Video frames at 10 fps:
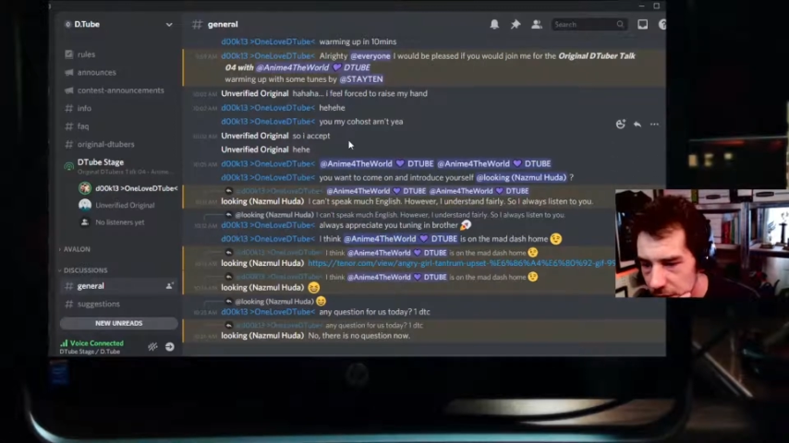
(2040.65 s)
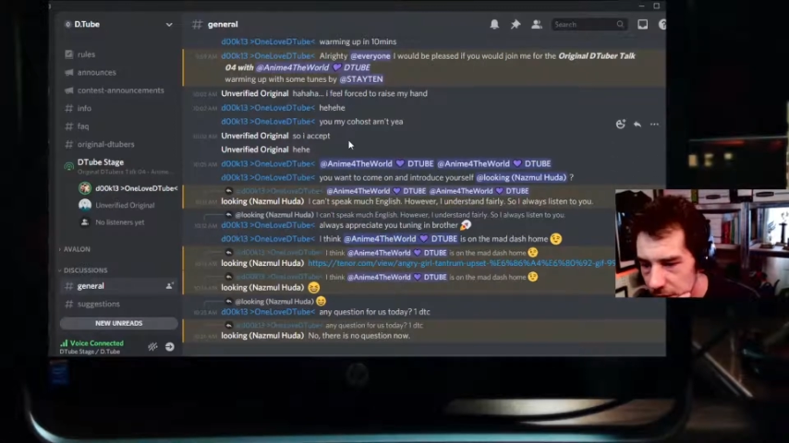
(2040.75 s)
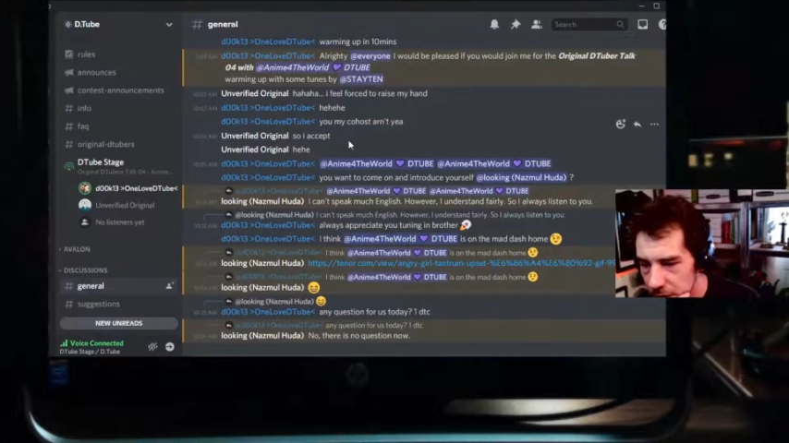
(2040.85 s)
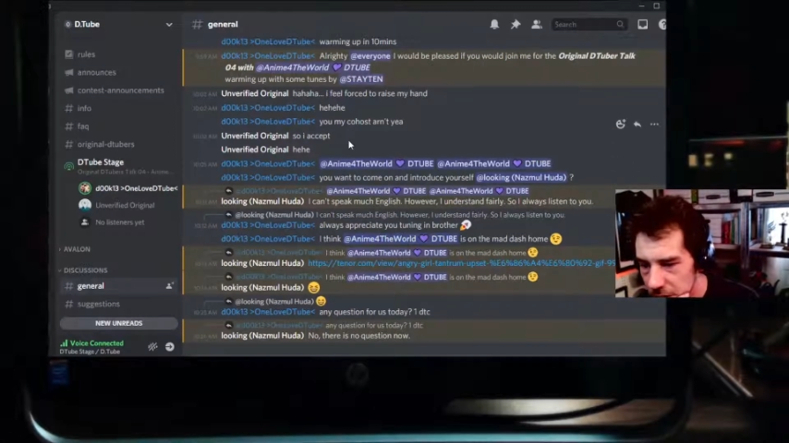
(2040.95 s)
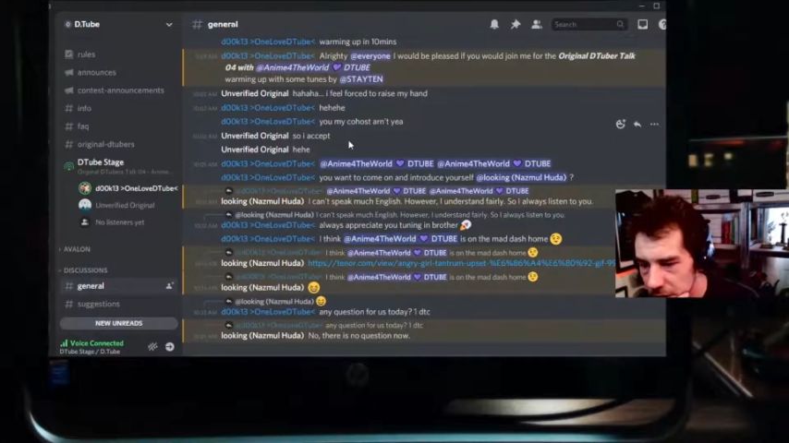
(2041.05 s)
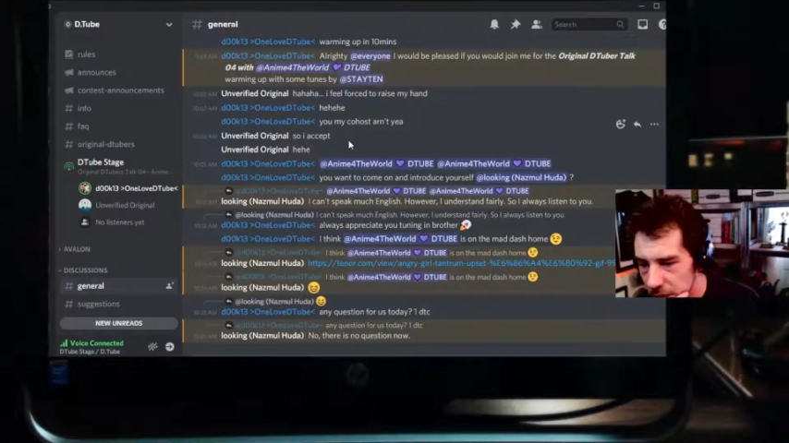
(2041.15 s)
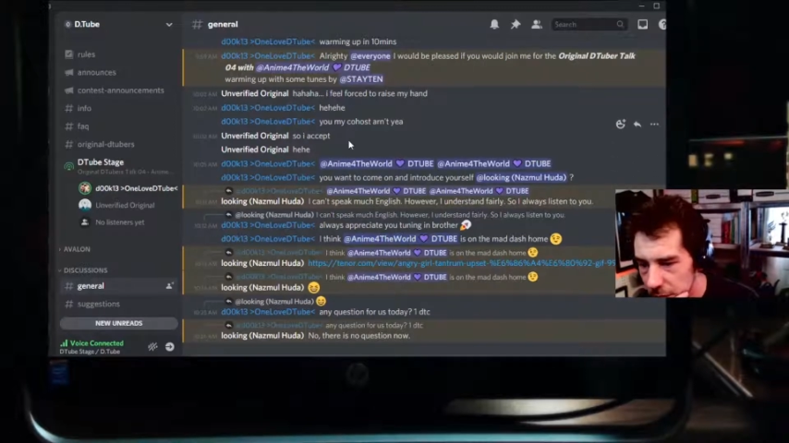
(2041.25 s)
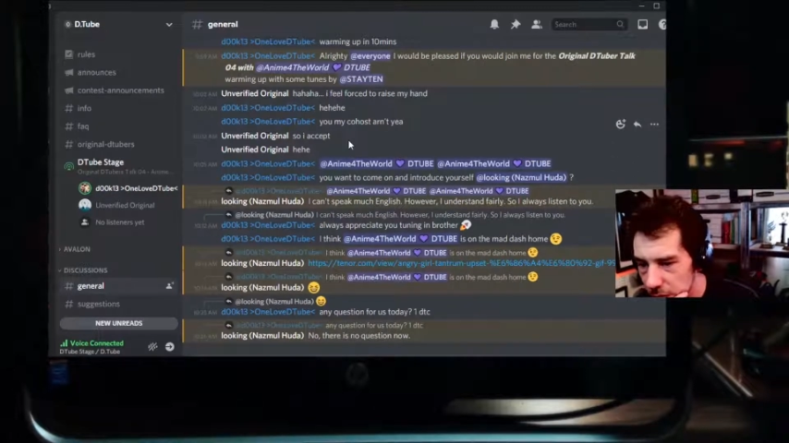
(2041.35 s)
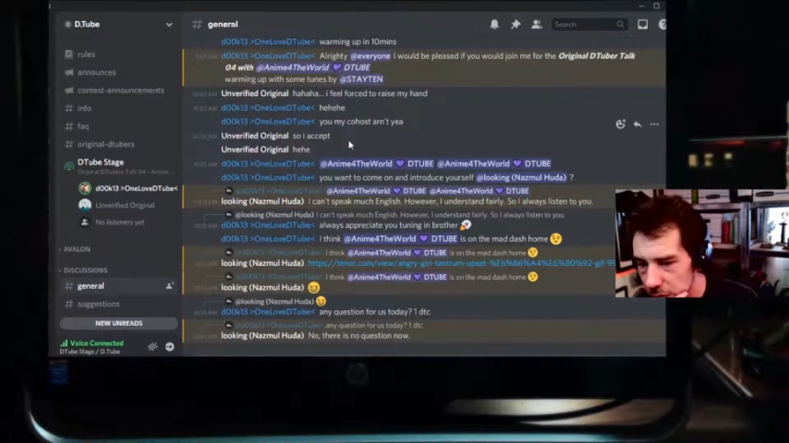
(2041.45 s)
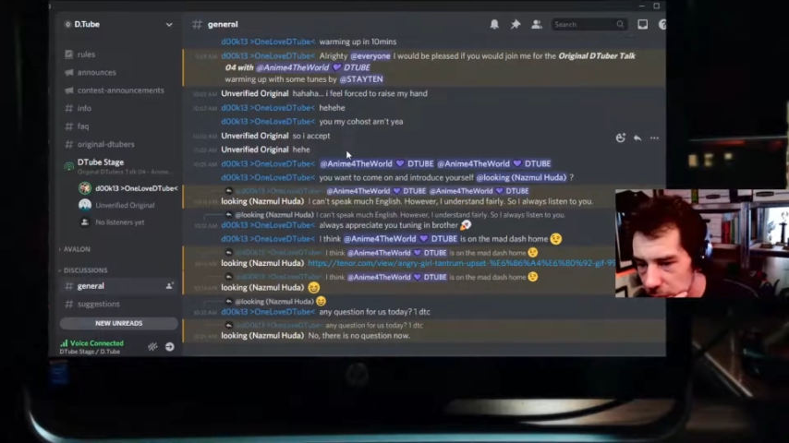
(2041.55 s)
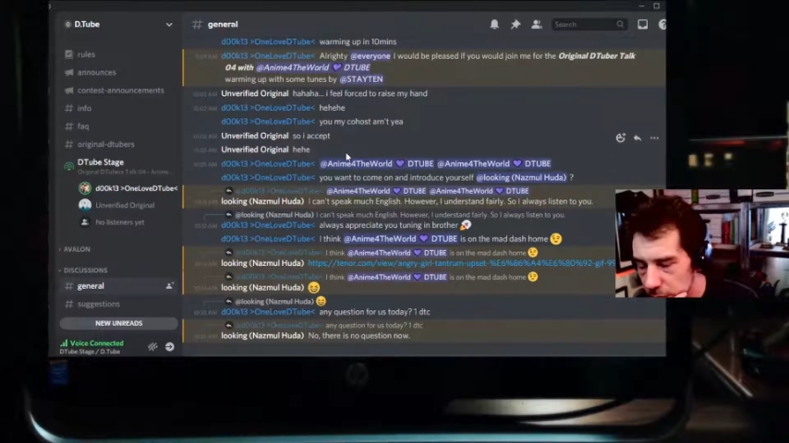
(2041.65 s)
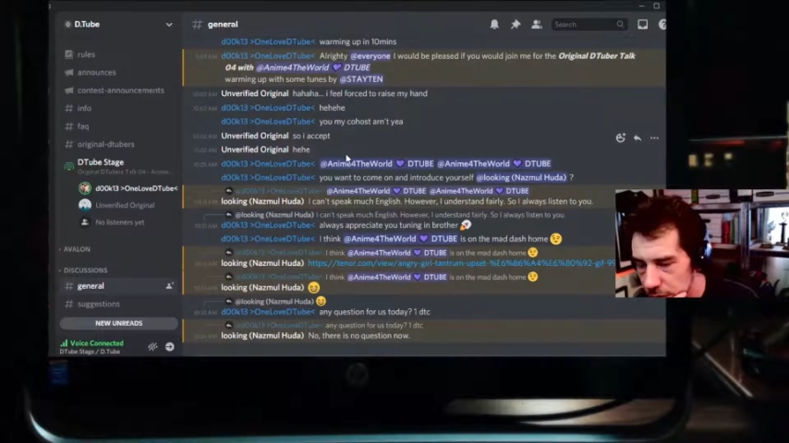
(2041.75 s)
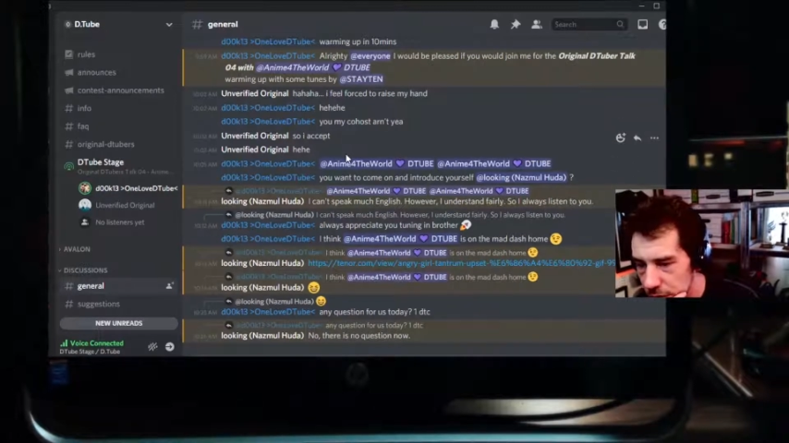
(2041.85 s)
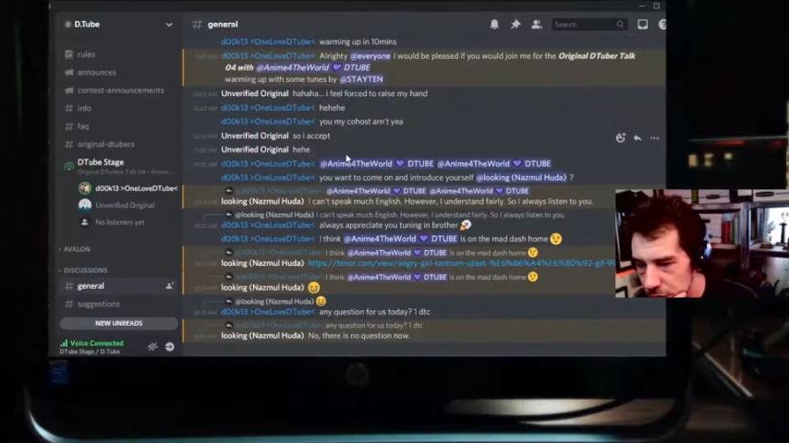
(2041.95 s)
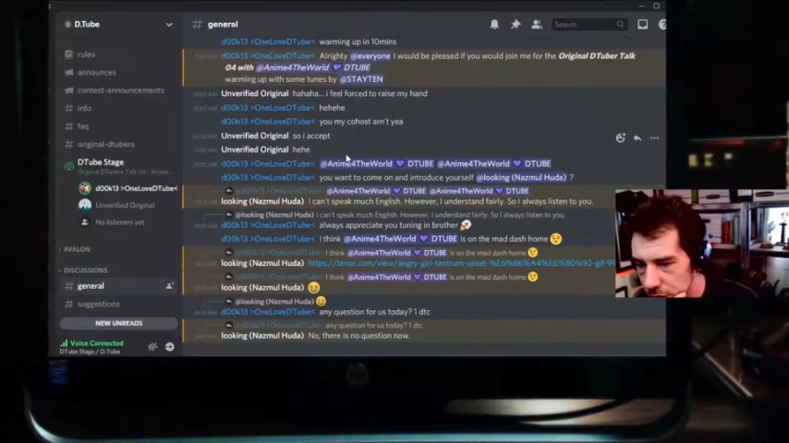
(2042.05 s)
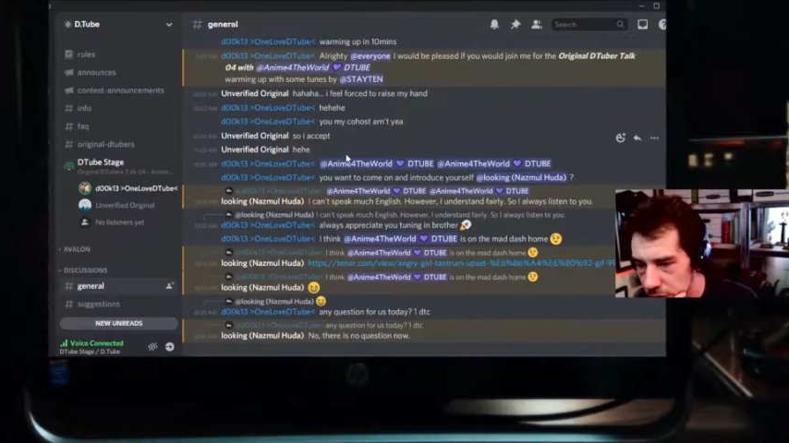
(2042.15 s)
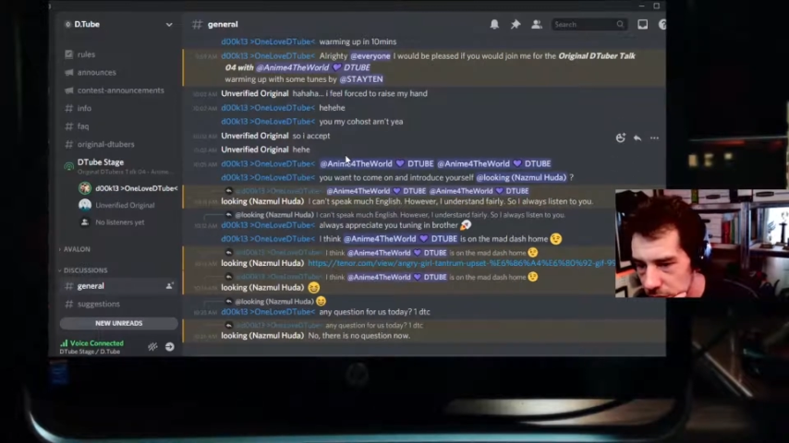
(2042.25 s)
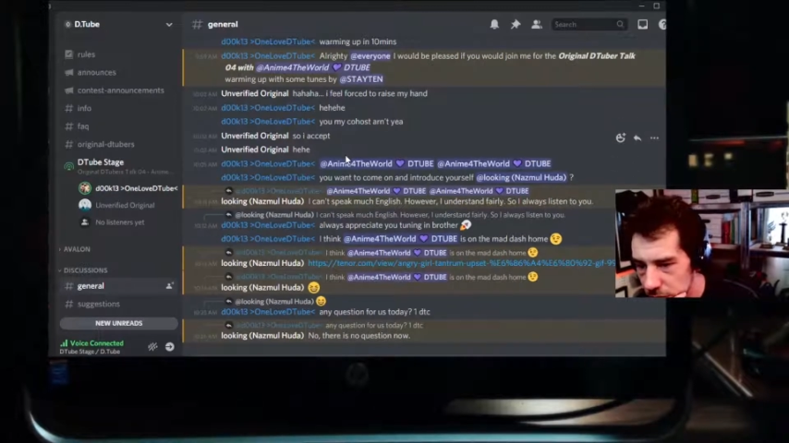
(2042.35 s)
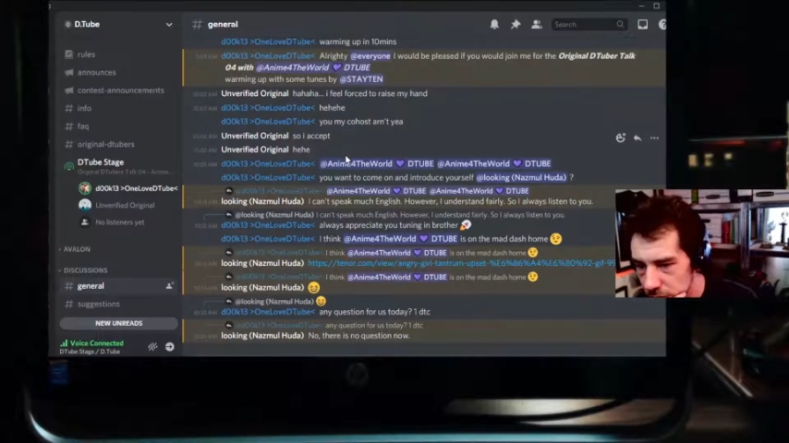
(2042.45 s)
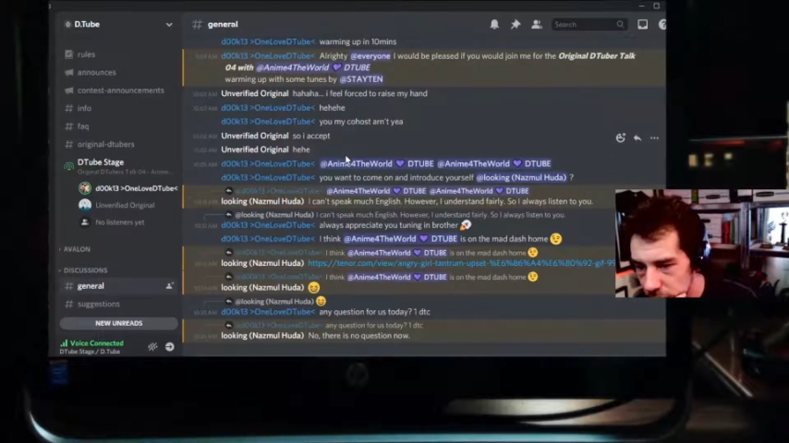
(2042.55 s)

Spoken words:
things that I probably shouldn't.